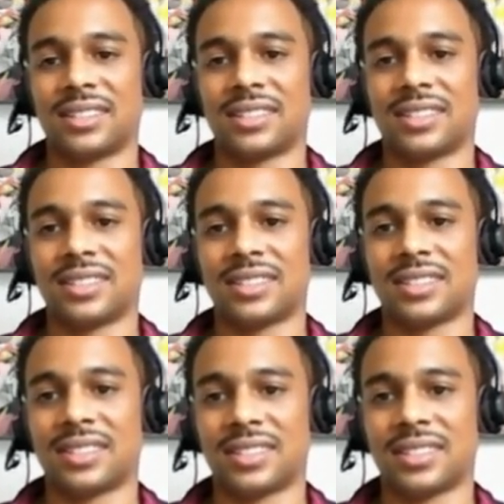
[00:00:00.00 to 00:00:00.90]

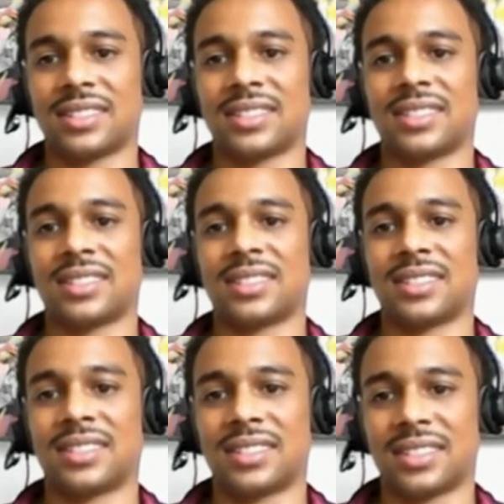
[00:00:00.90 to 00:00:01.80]

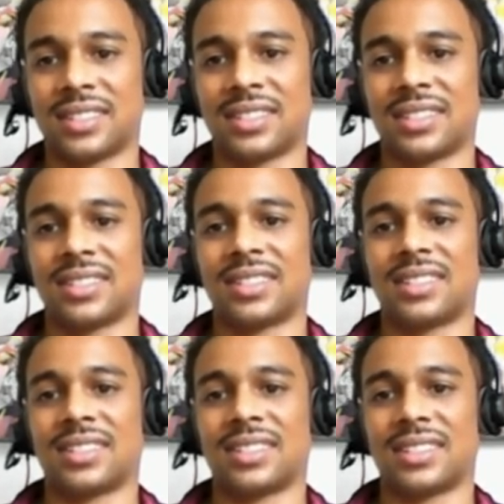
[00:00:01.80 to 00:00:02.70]

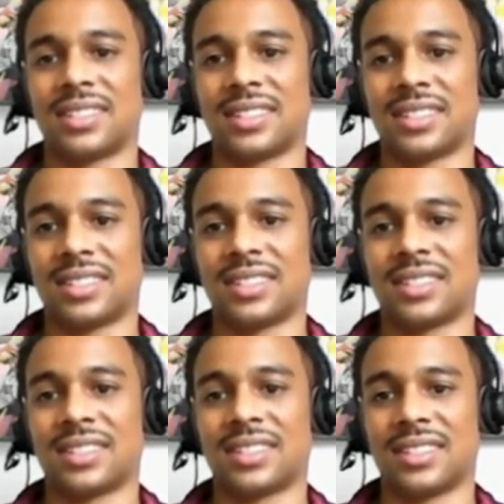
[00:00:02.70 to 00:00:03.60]

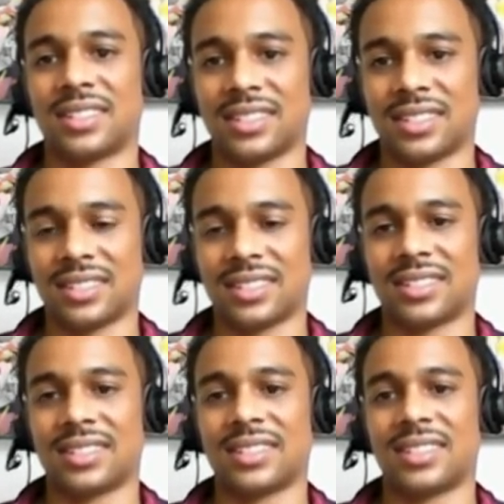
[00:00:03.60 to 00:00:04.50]

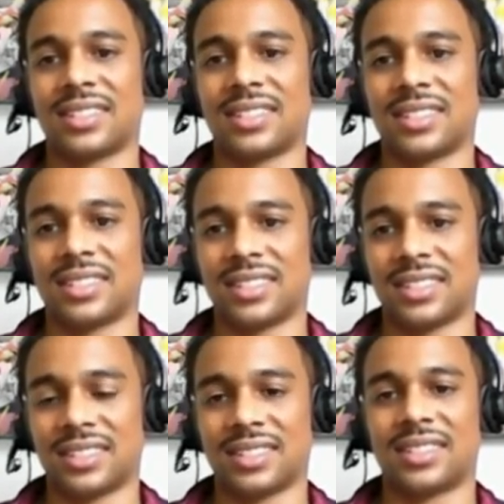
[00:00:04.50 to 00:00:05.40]

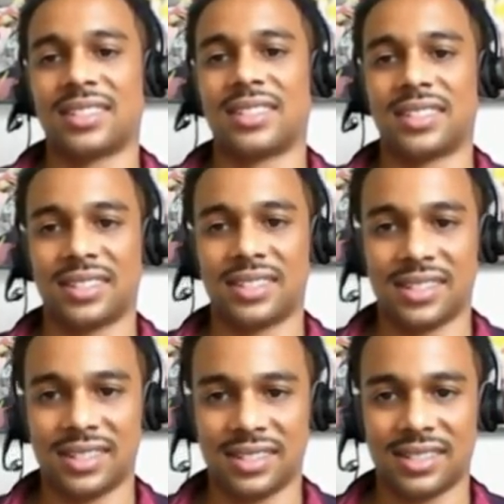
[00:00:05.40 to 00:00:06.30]

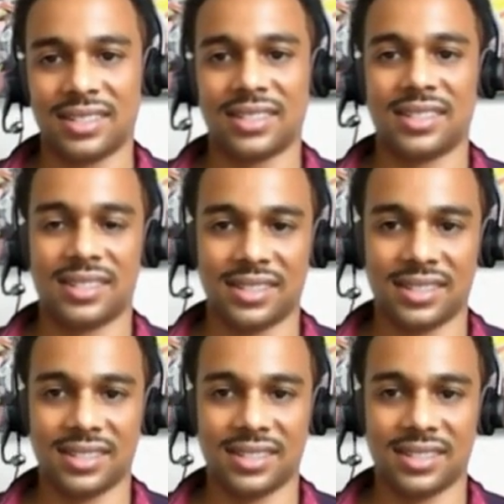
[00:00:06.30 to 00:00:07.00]
(silent)